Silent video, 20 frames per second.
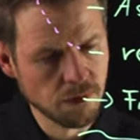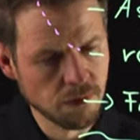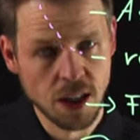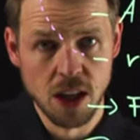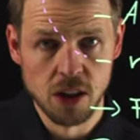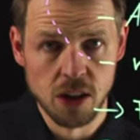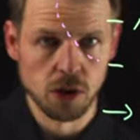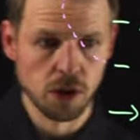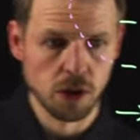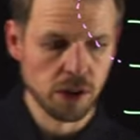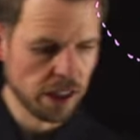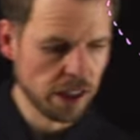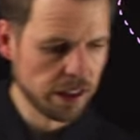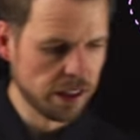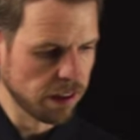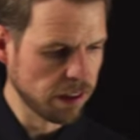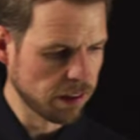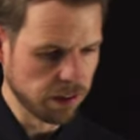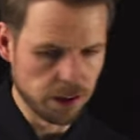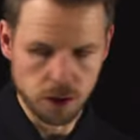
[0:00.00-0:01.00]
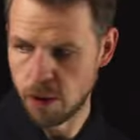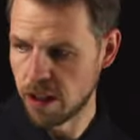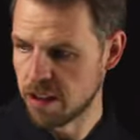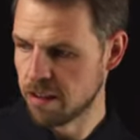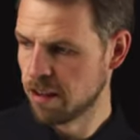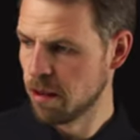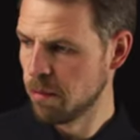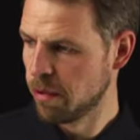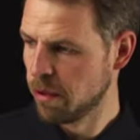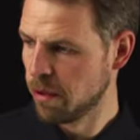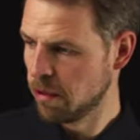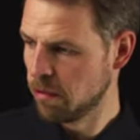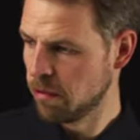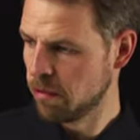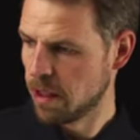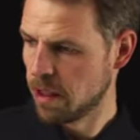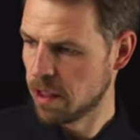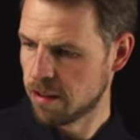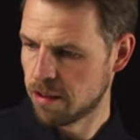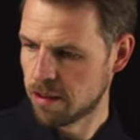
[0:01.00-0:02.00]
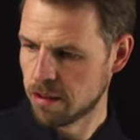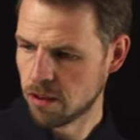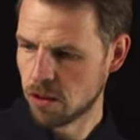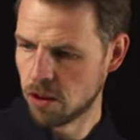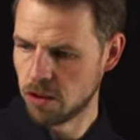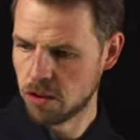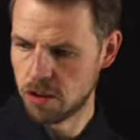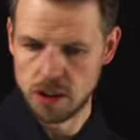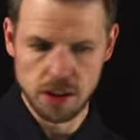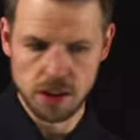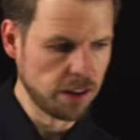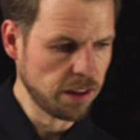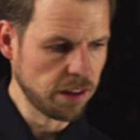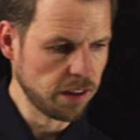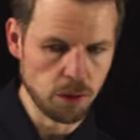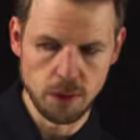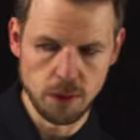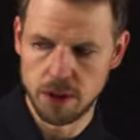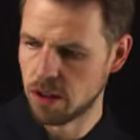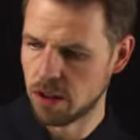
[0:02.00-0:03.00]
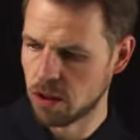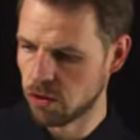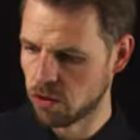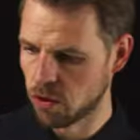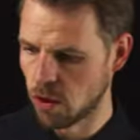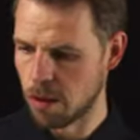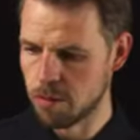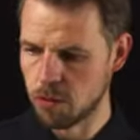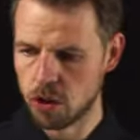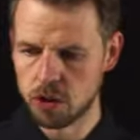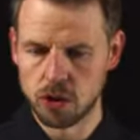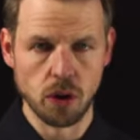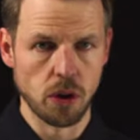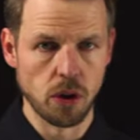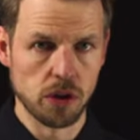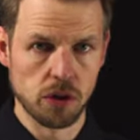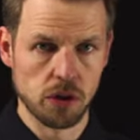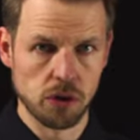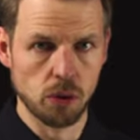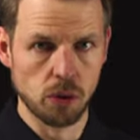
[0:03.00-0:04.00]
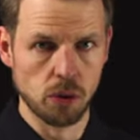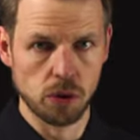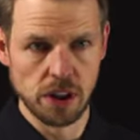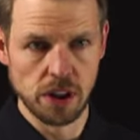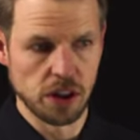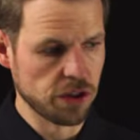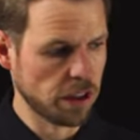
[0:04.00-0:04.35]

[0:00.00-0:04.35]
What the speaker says: So the idea is quite simple. Let's consider this one. So I'm not going to touch the